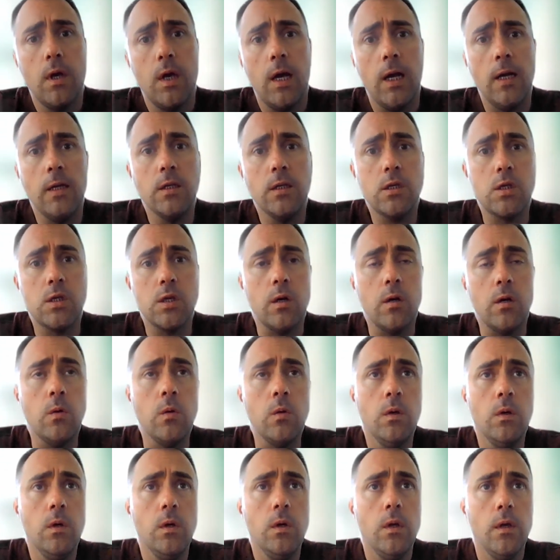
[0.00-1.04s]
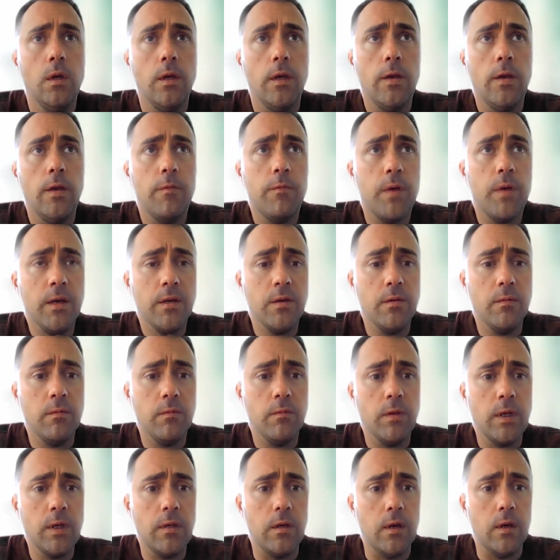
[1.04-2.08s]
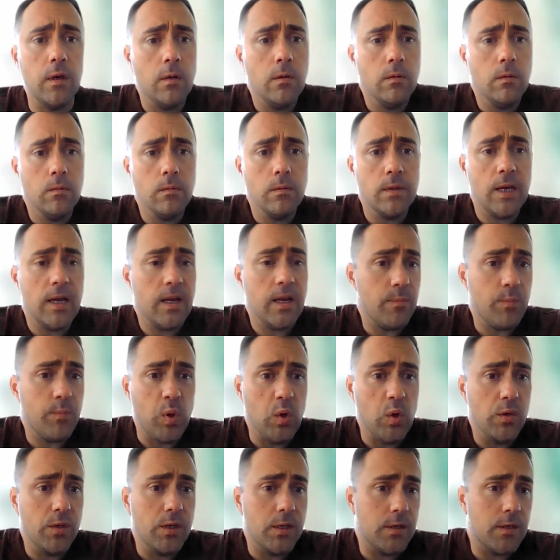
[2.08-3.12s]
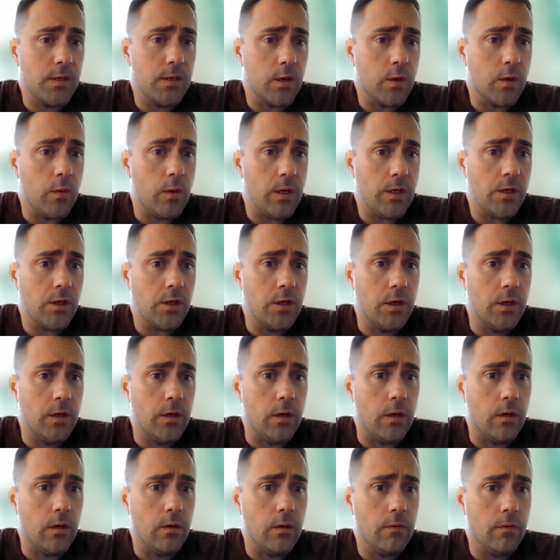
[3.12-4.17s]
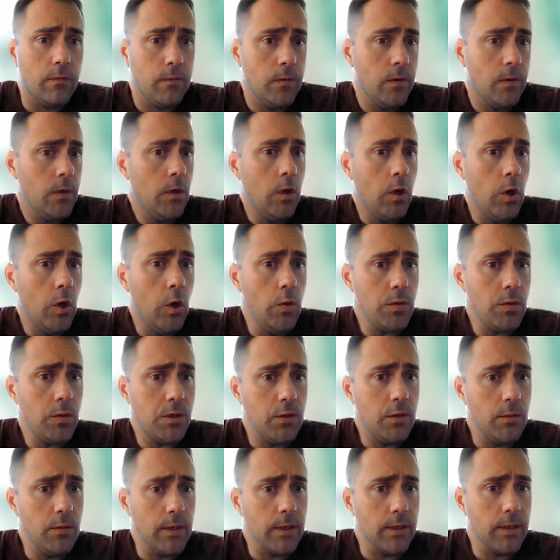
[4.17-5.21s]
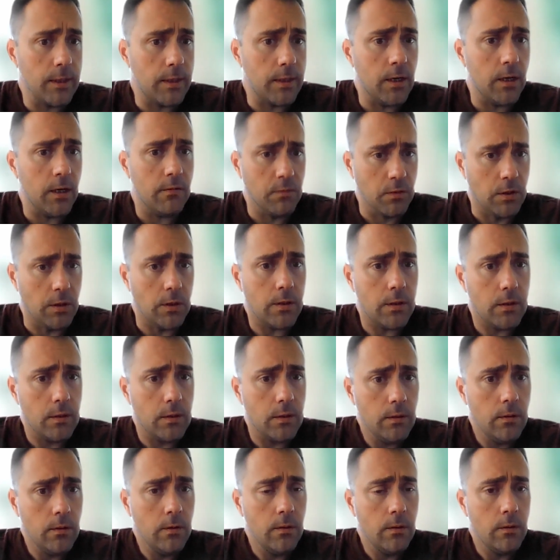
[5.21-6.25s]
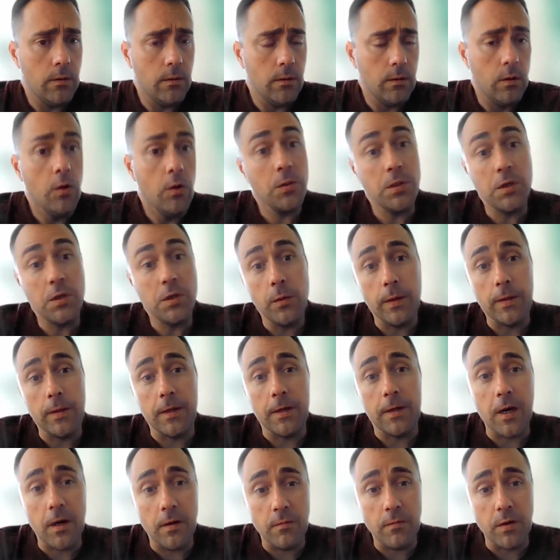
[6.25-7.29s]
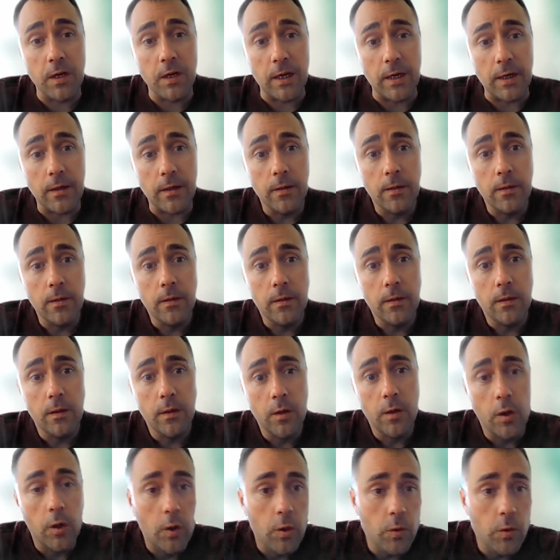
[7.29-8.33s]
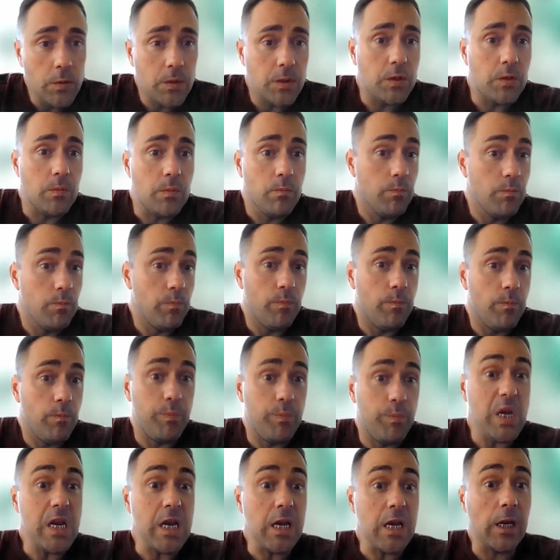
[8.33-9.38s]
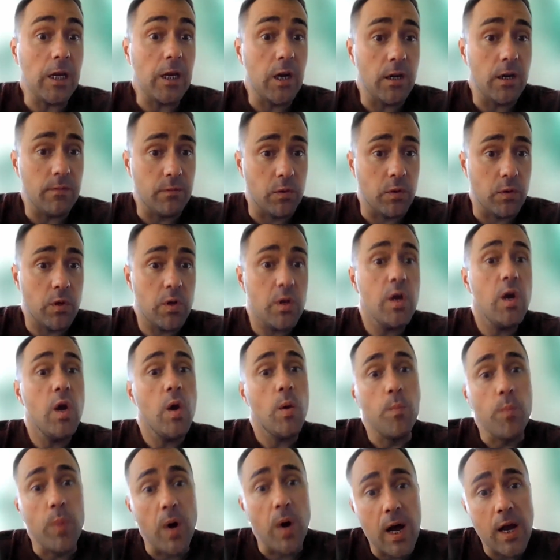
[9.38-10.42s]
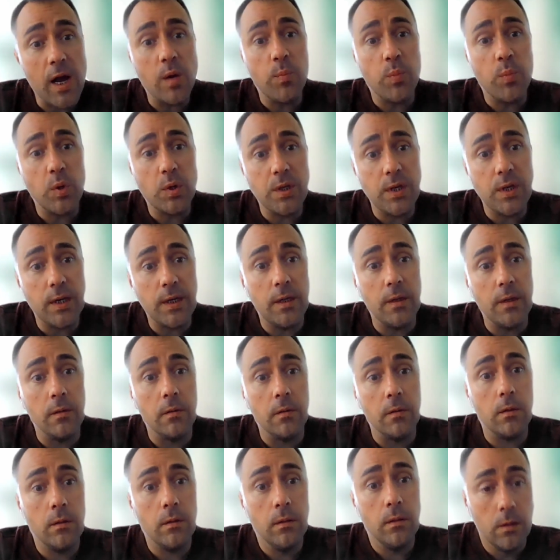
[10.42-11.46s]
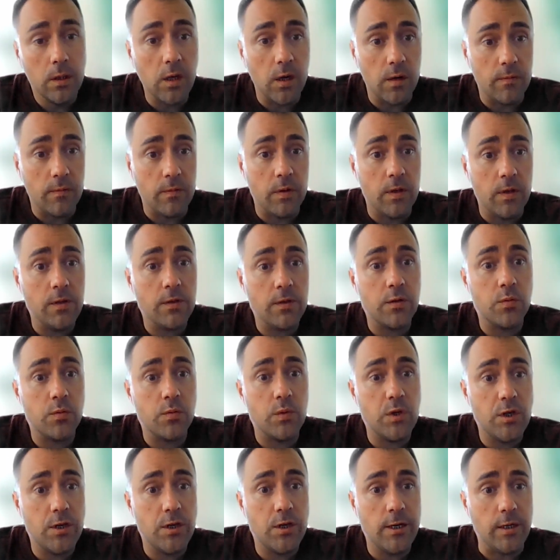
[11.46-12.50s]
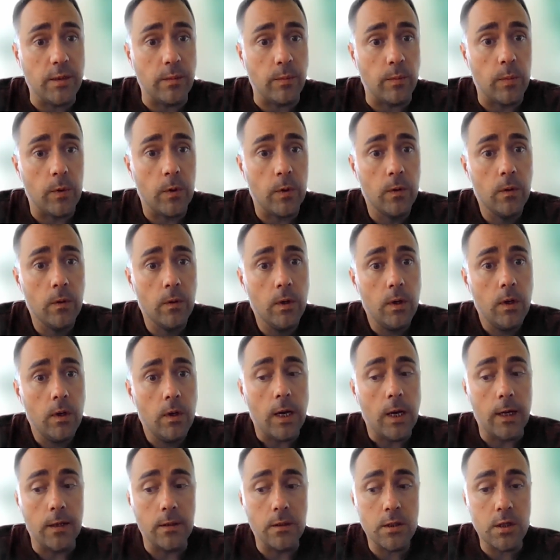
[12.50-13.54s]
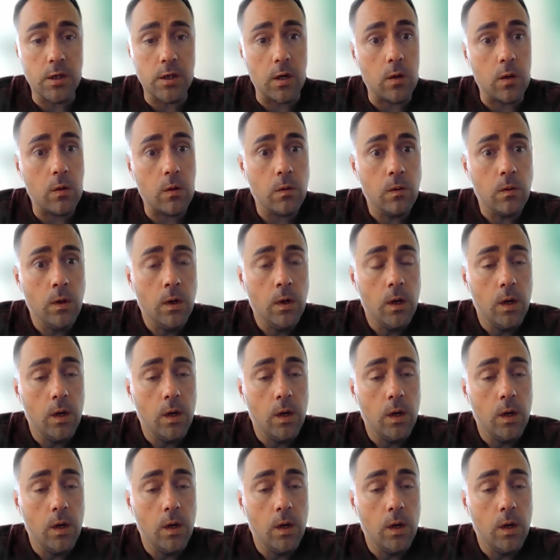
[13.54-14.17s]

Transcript: And so effectively, though, that poses the question of who's doing the govern, who's doing the governing, who's being governed by a particular governance regime. And so